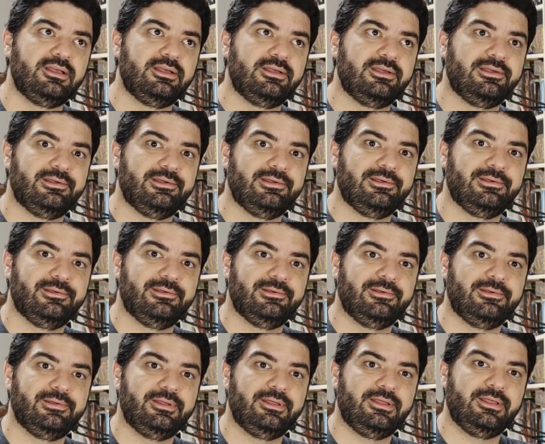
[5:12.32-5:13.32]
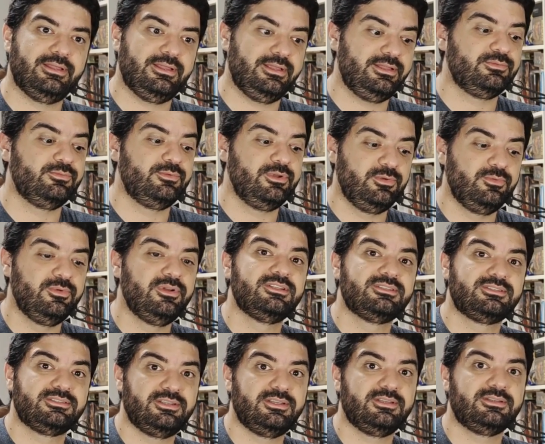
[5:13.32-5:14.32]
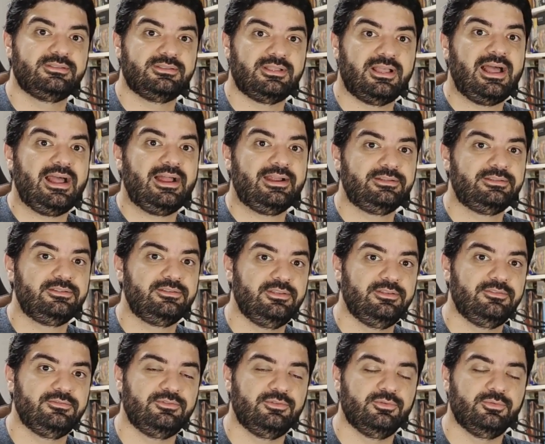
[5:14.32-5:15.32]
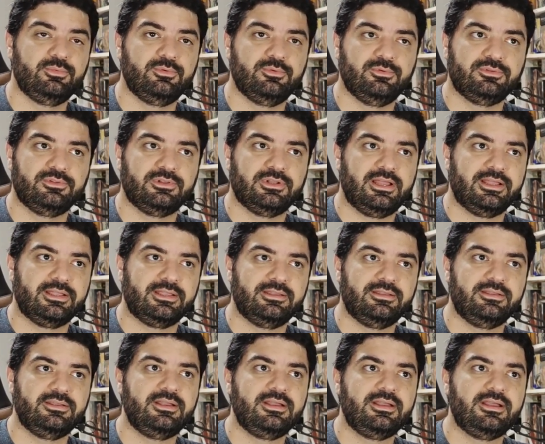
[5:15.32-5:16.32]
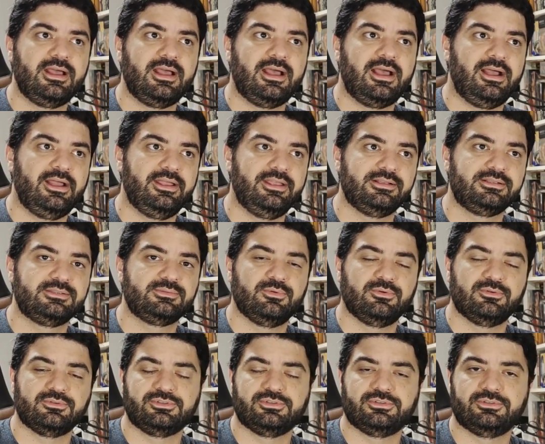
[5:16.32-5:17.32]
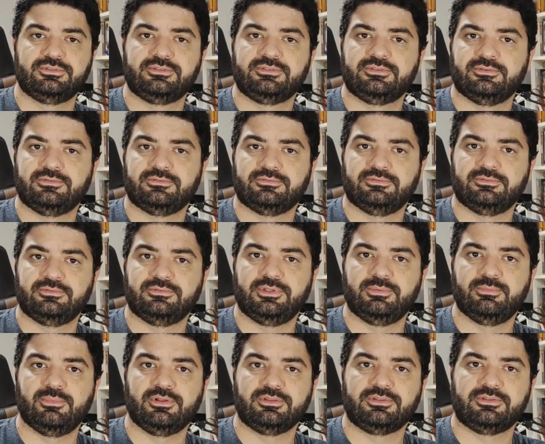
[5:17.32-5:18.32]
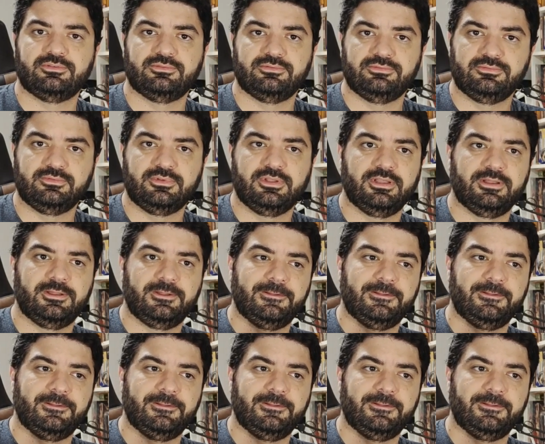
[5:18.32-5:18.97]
it really sticks hard if you put like high exposures on the bottom